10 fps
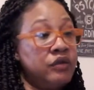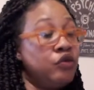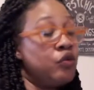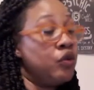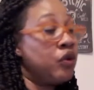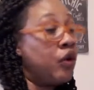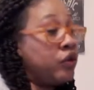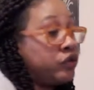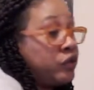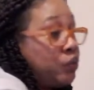you're going to cause
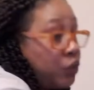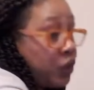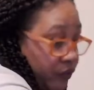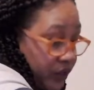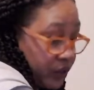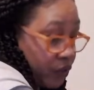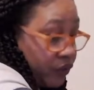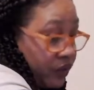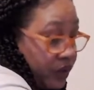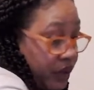some worry over
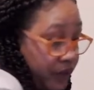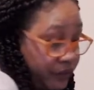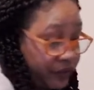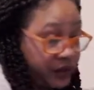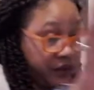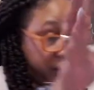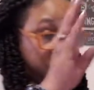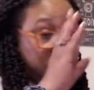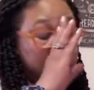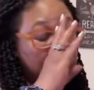nothing.
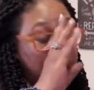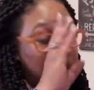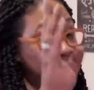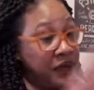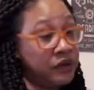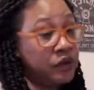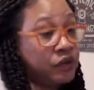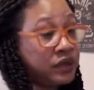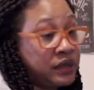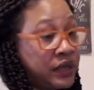So I'm being told
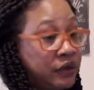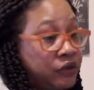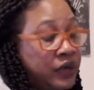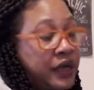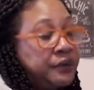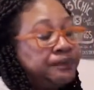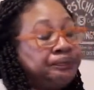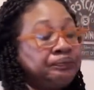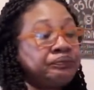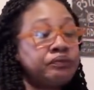to tell you that.
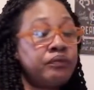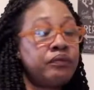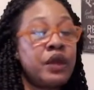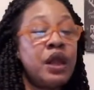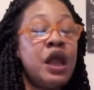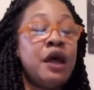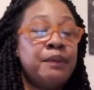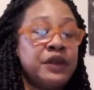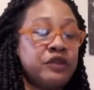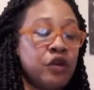
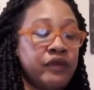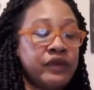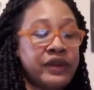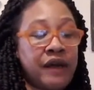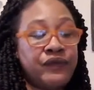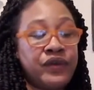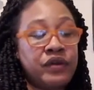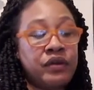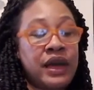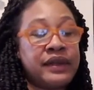But Taurus, I
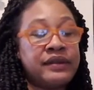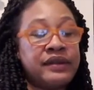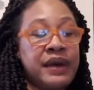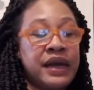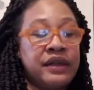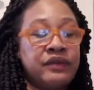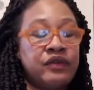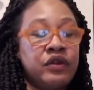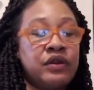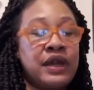feel like somebody's
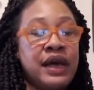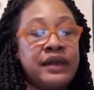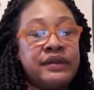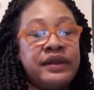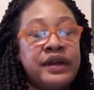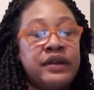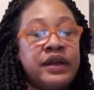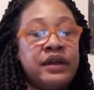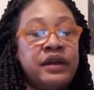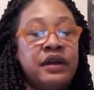realizing they're
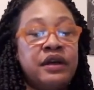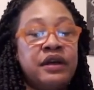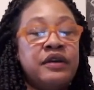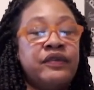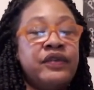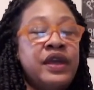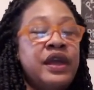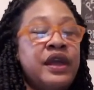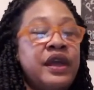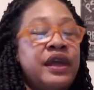in love
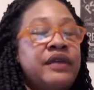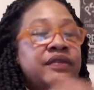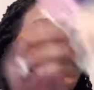and they